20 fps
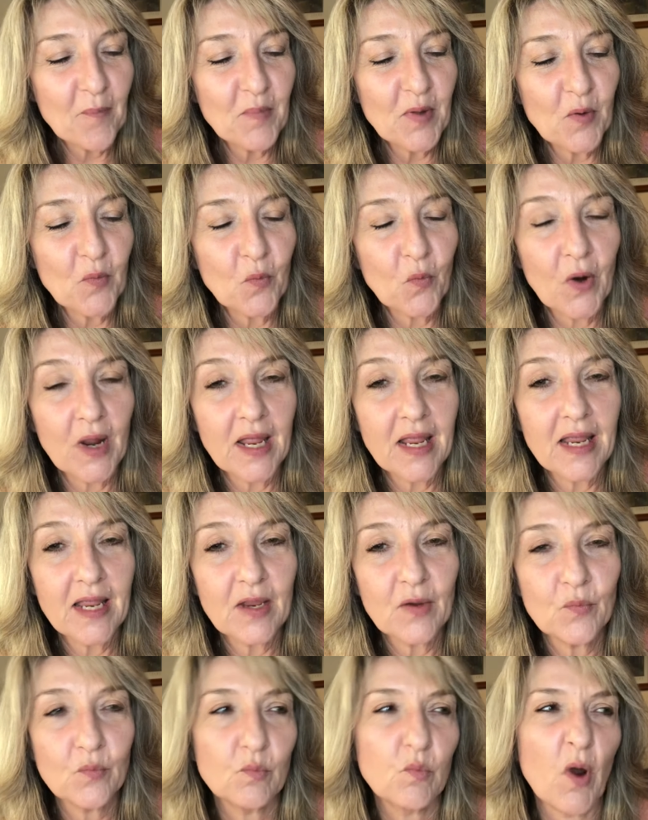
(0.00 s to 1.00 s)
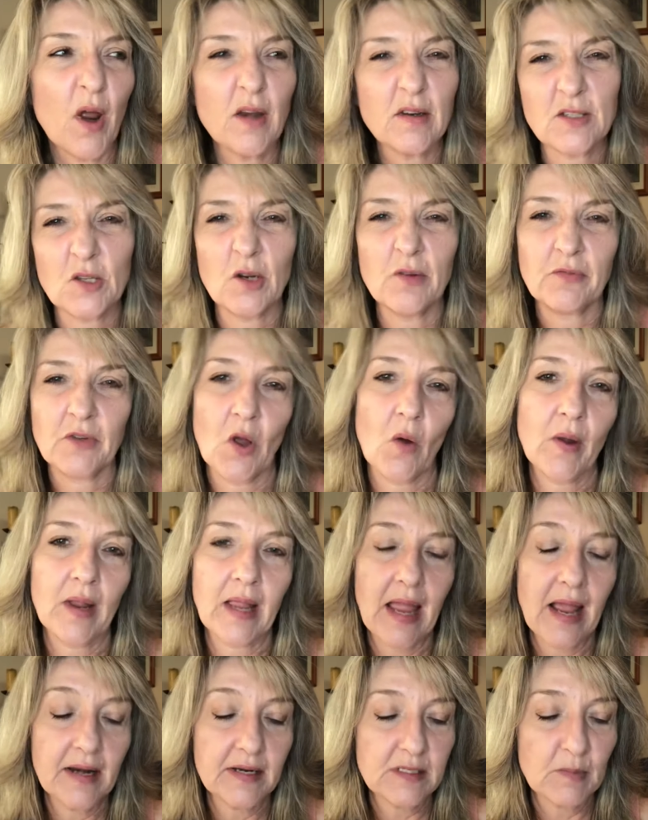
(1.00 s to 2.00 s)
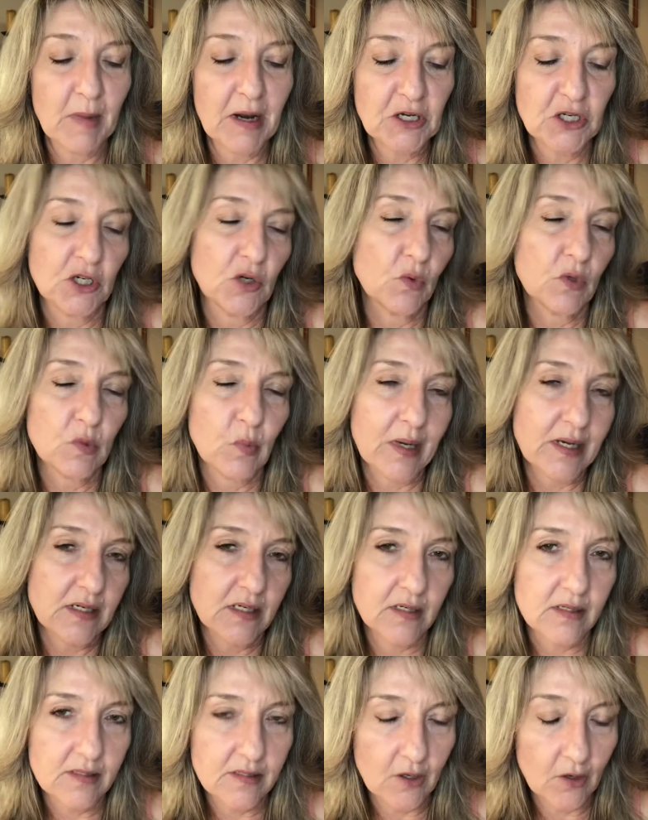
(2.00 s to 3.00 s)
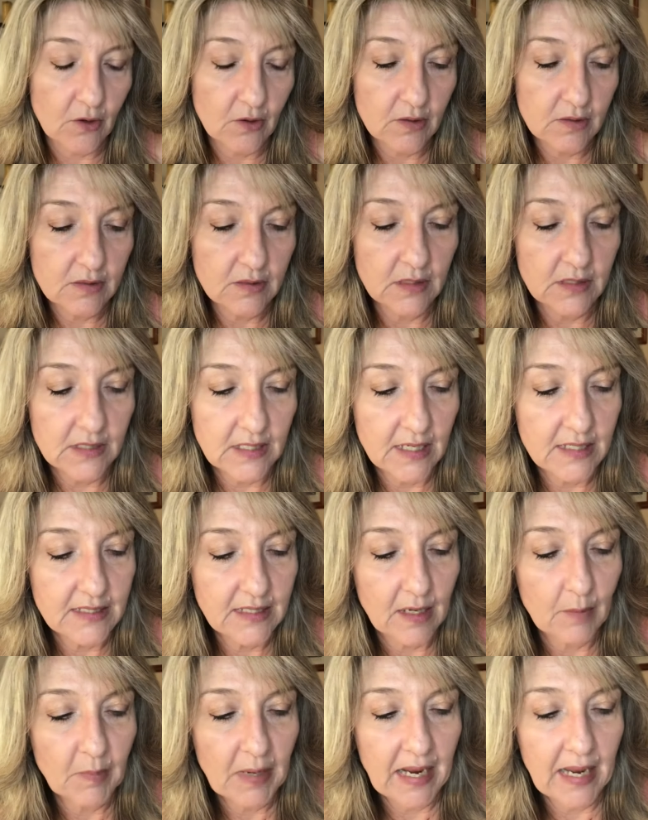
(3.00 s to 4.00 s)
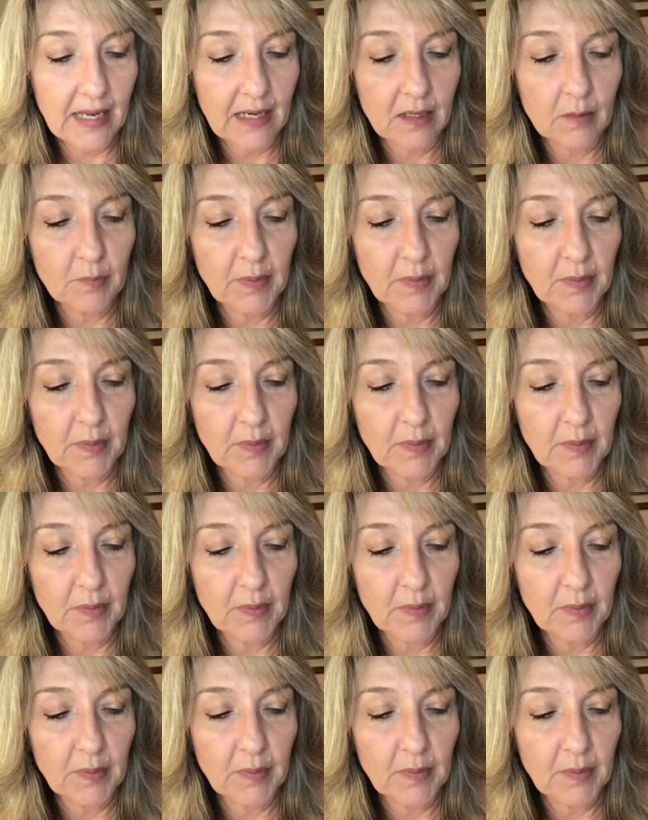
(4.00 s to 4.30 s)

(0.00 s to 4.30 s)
we weren't sort of going out as much, and it was winter, so you tend to get paler.